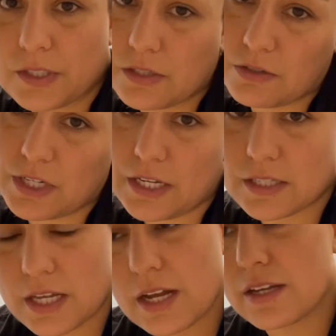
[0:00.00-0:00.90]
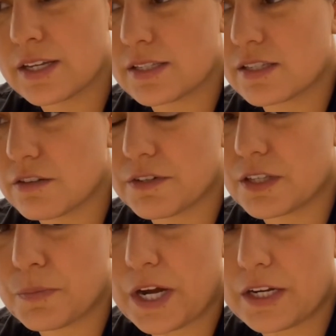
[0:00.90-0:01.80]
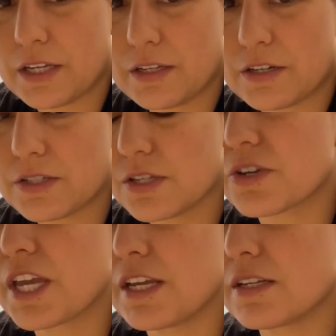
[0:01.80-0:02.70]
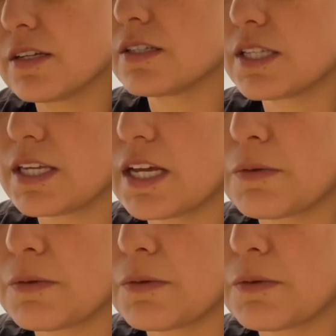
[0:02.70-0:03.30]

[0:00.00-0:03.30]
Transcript: So days that it gets tough on the body, it's okay to take that